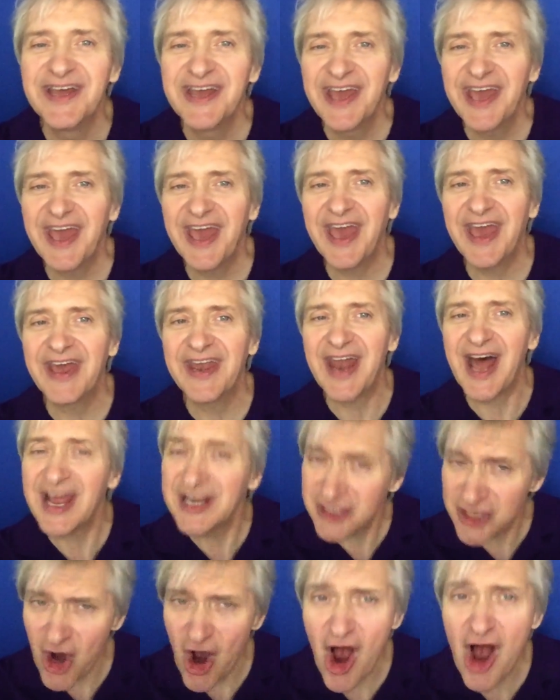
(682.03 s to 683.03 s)
And I
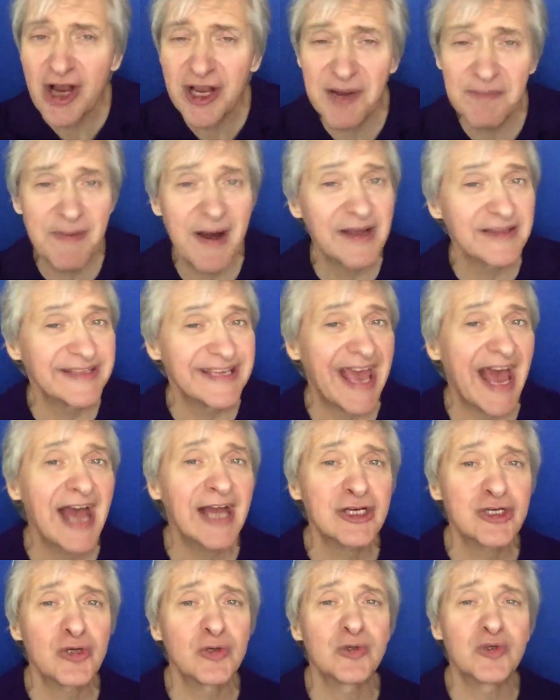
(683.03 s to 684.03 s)
talk about the
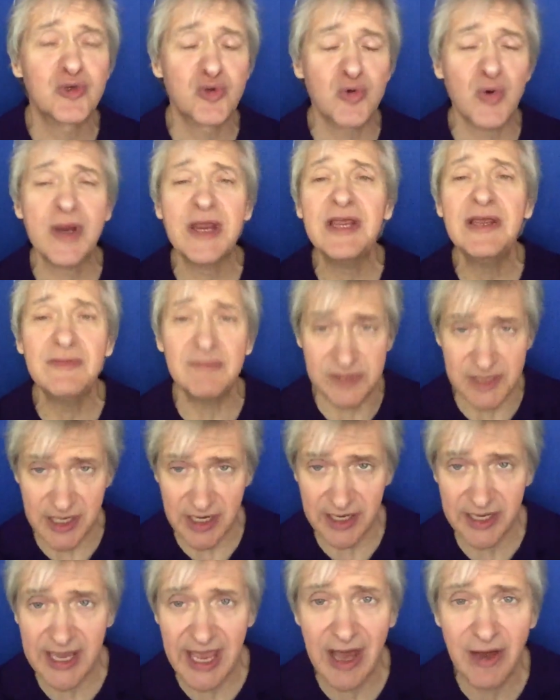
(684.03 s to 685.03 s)
actual dreams and
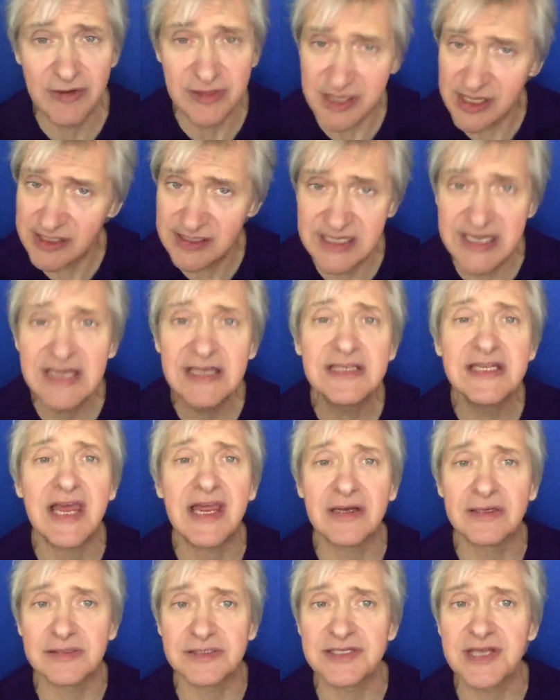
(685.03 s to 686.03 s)
encounters, the
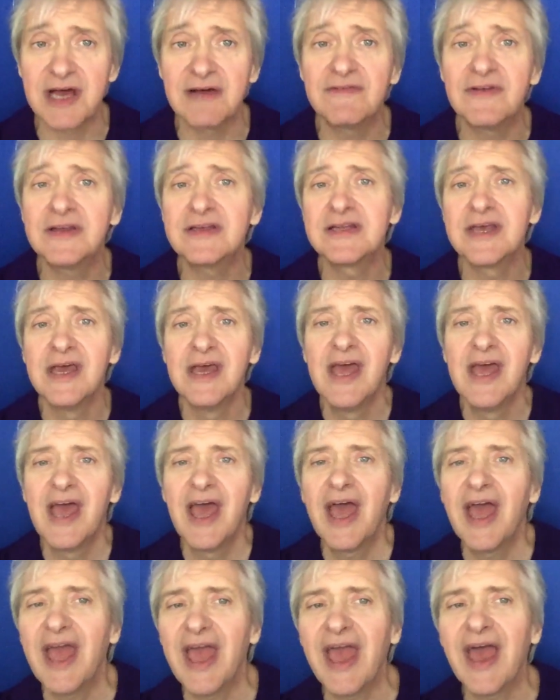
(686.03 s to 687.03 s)
details of it.
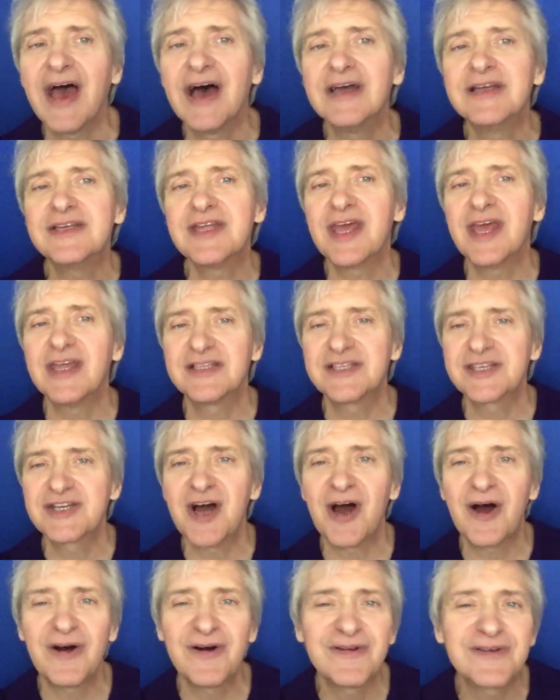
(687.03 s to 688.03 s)
And it's
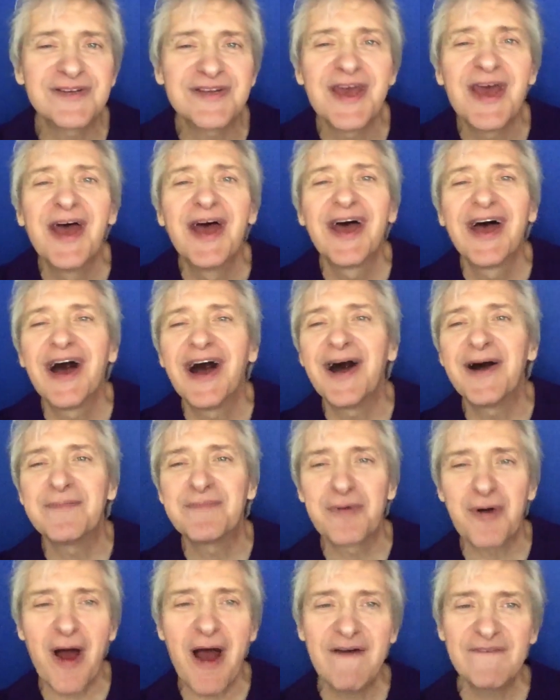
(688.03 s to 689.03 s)
called uh,
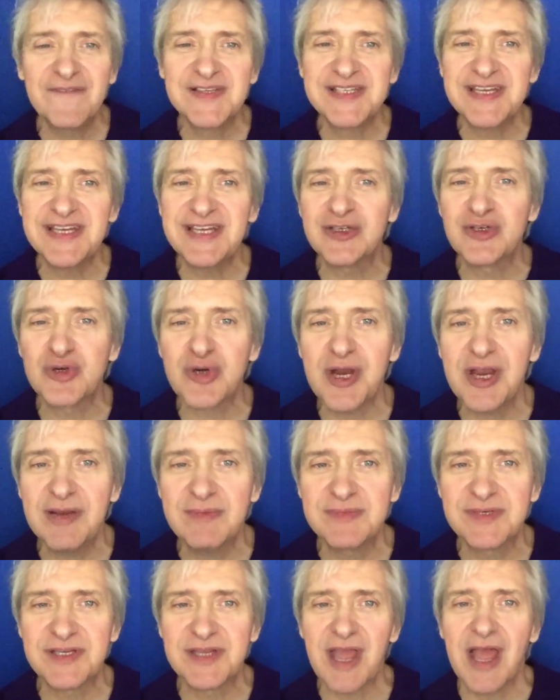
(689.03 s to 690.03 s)
Prophecy and
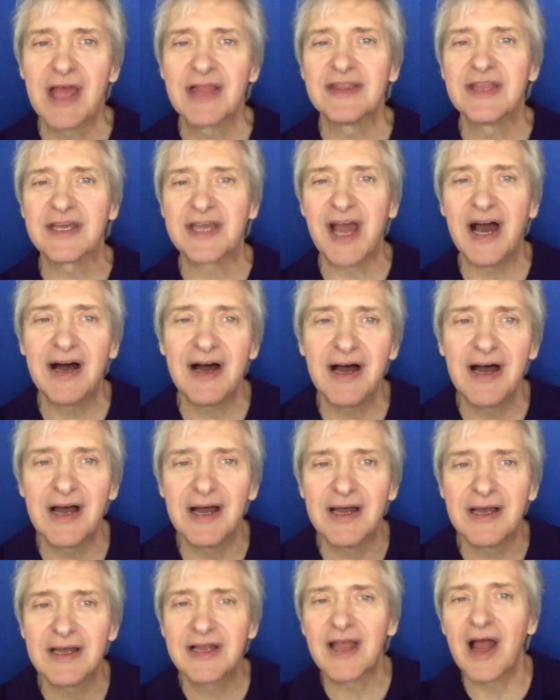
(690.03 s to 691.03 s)
Dreams the,
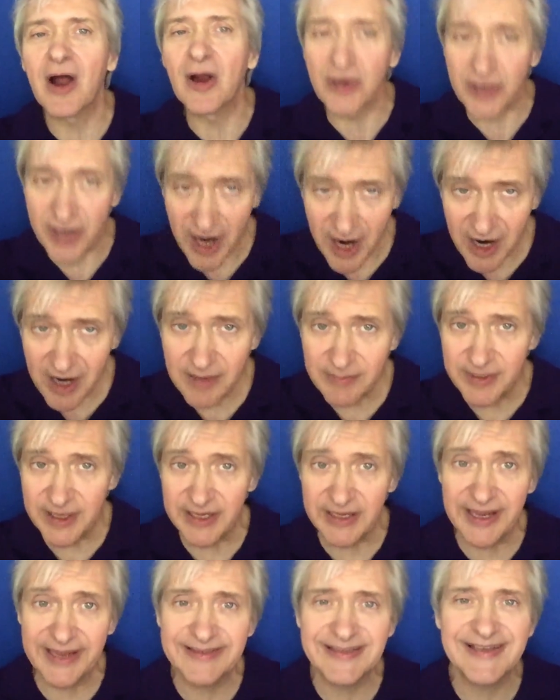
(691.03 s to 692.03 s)
uh, Are
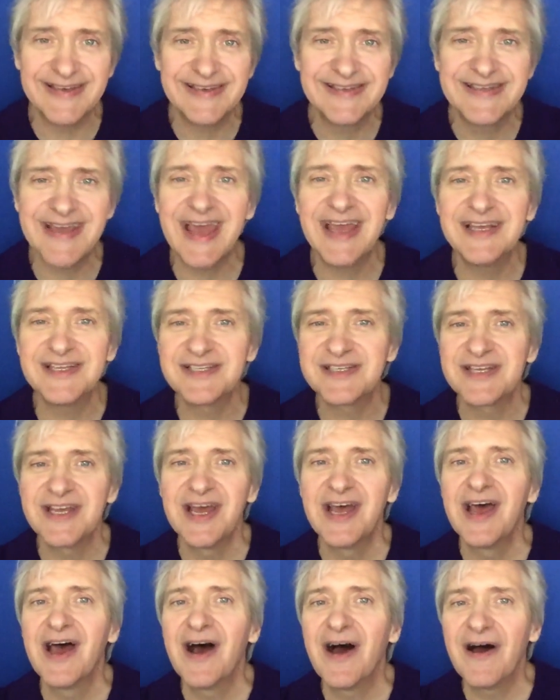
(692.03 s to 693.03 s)
Coming in the Days
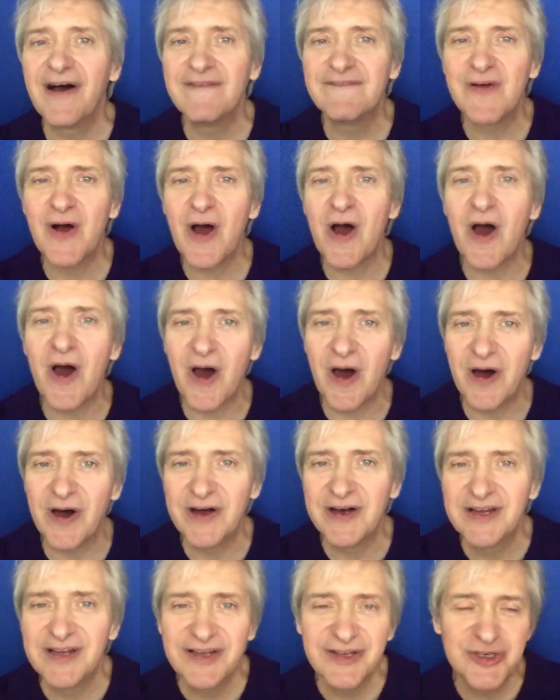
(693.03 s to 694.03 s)
of Awe
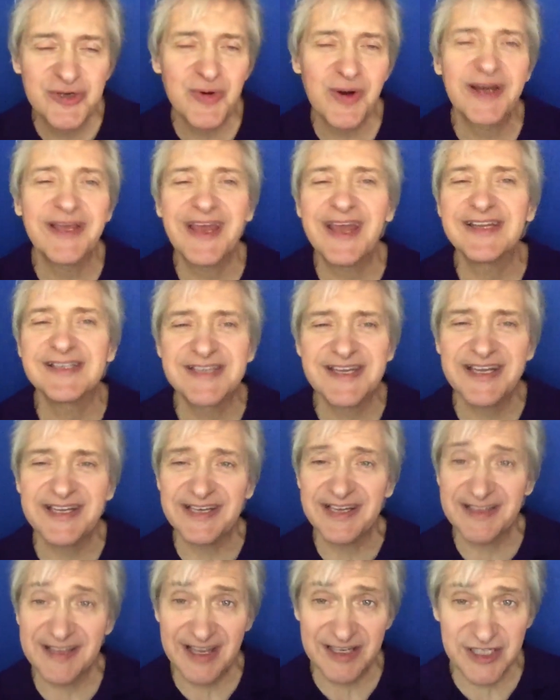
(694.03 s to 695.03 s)
2018.
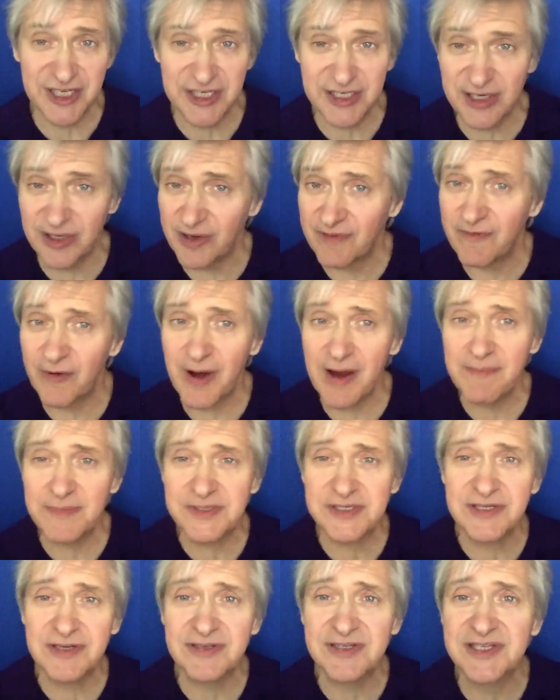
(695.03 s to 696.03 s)
Now, that just look for
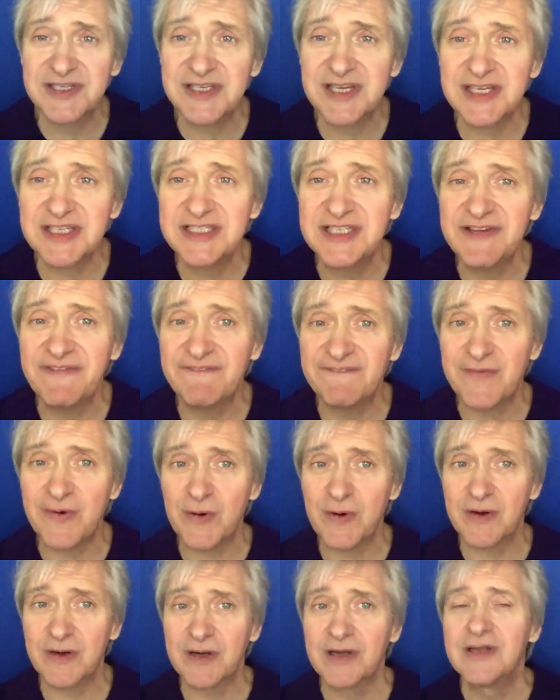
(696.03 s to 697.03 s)
episode
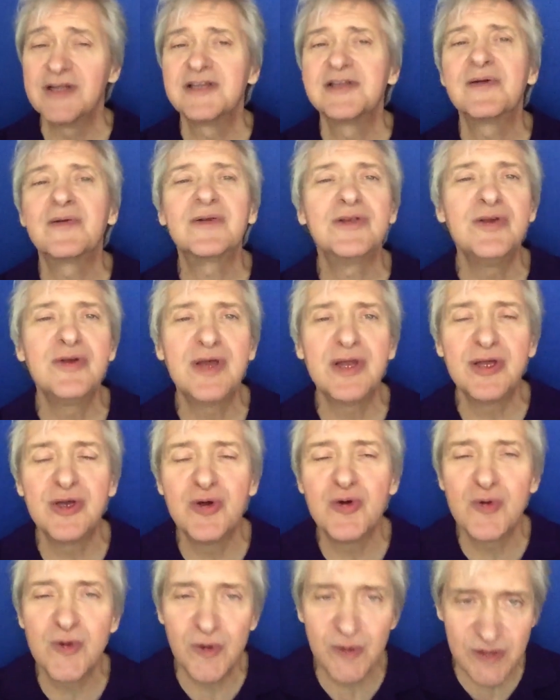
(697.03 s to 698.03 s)
64. You can
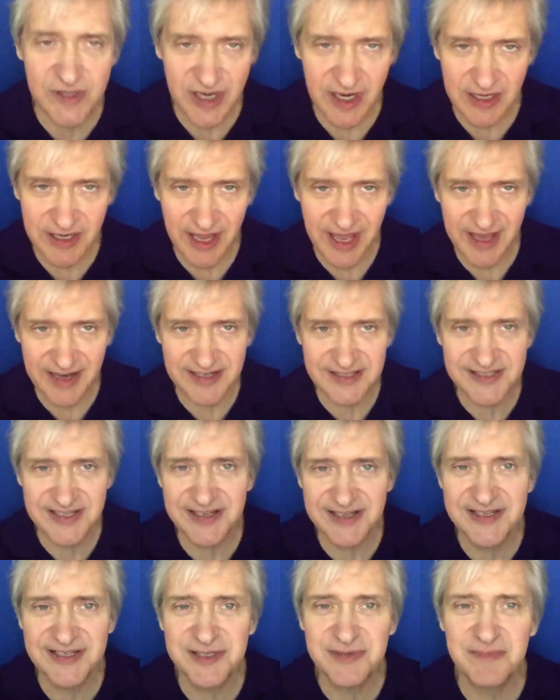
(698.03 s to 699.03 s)
Google Doug
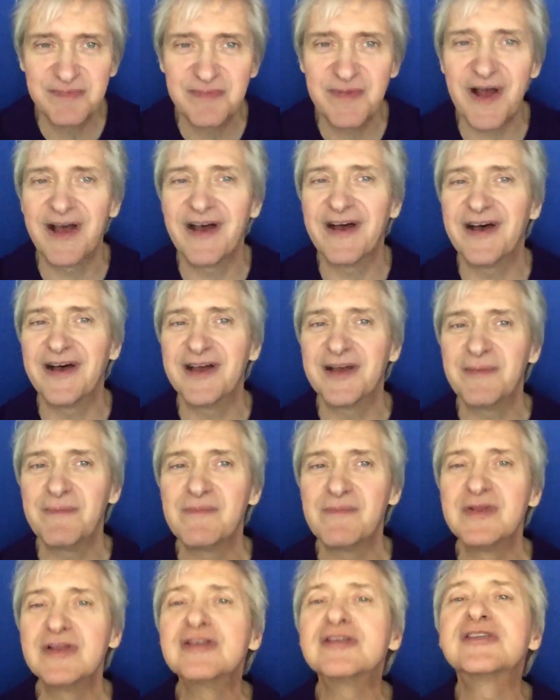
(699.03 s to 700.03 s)
Addison's uh,
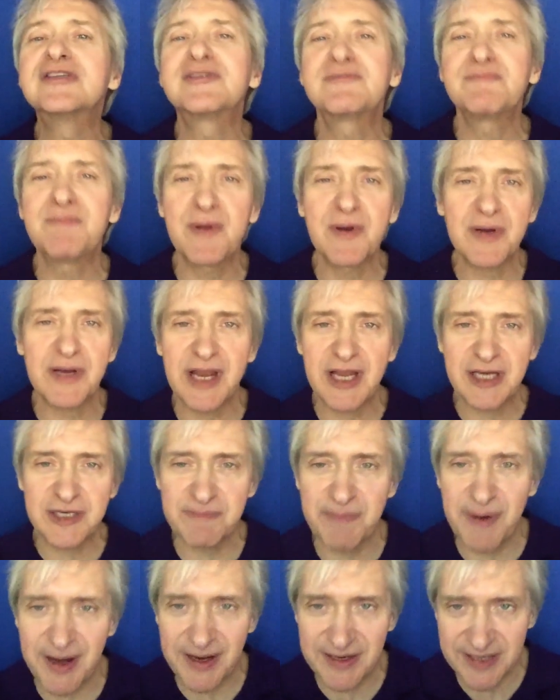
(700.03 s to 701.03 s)
Spirit Connection
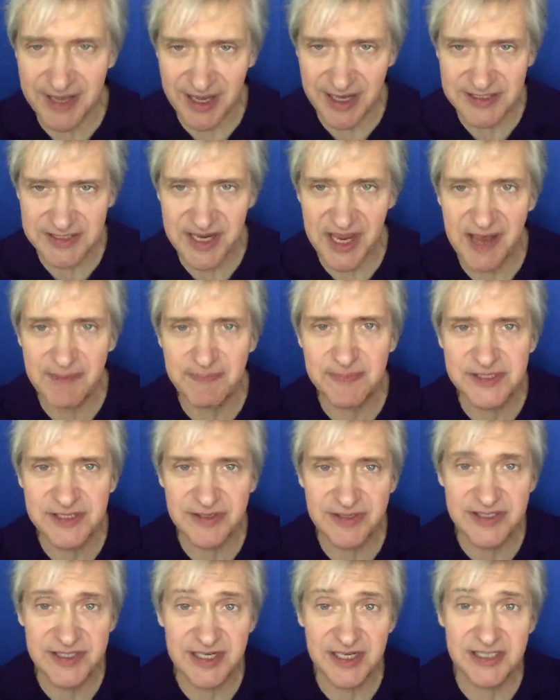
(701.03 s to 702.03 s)
podcast,
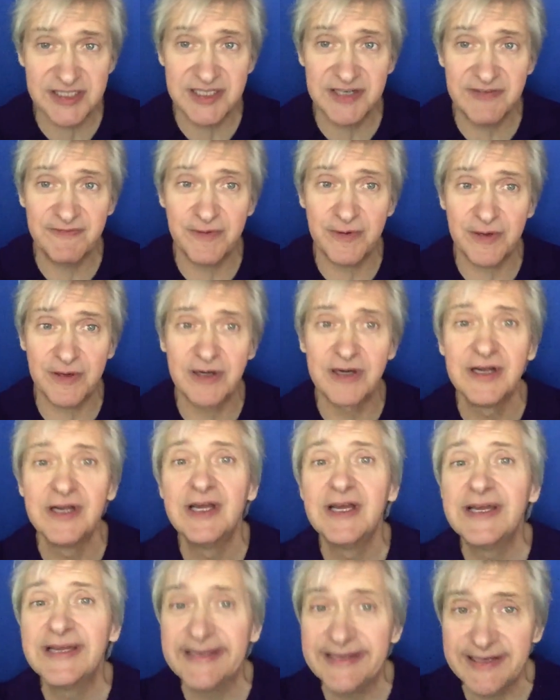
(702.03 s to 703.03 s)
episode 64.
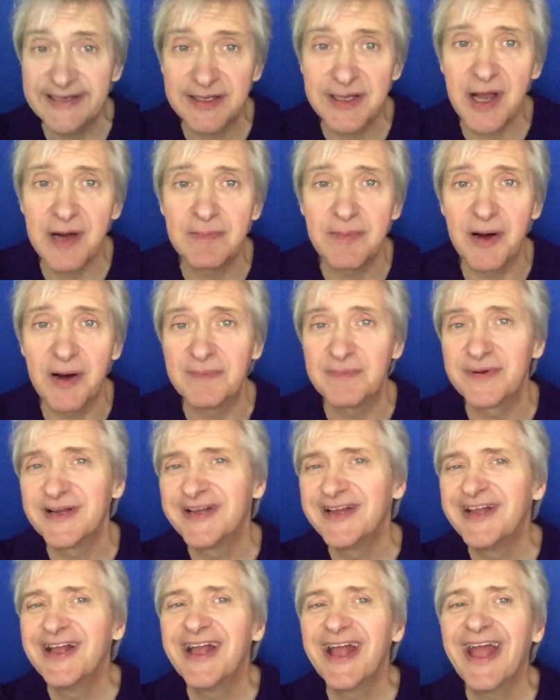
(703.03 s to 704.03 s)
It'll come up,
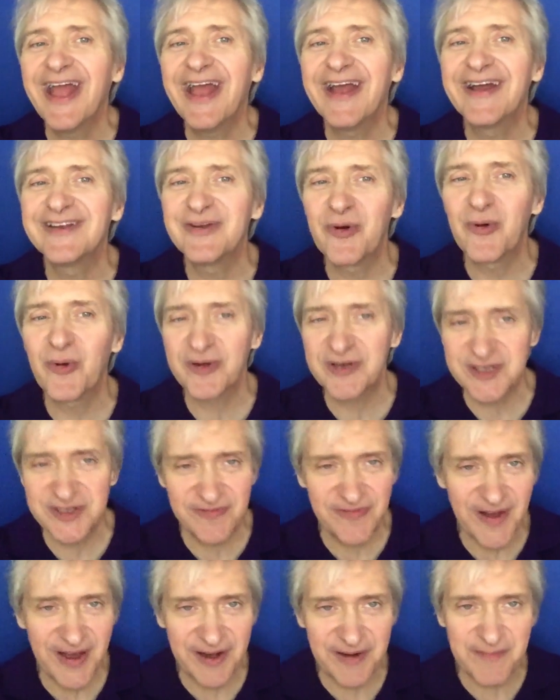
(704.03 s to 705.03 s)
and or just
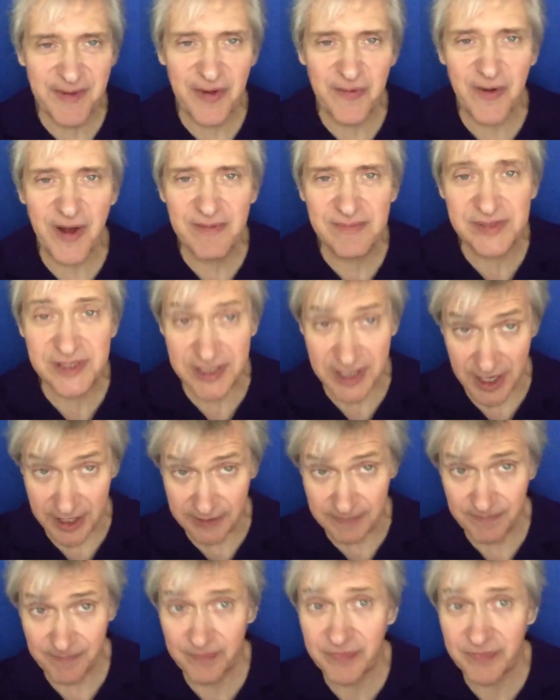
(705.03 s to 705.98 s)
find on my website.